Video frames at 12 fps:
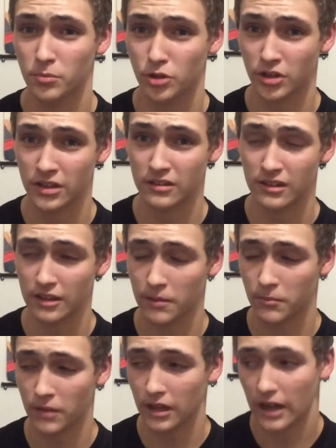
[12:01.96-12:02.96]
put into
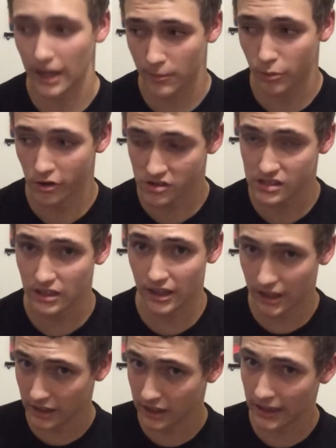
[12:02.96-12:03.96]
them. And I personally
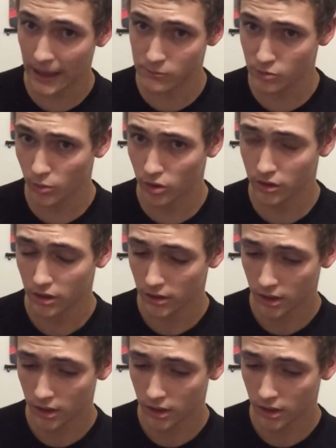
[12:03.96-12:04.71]
like indie games more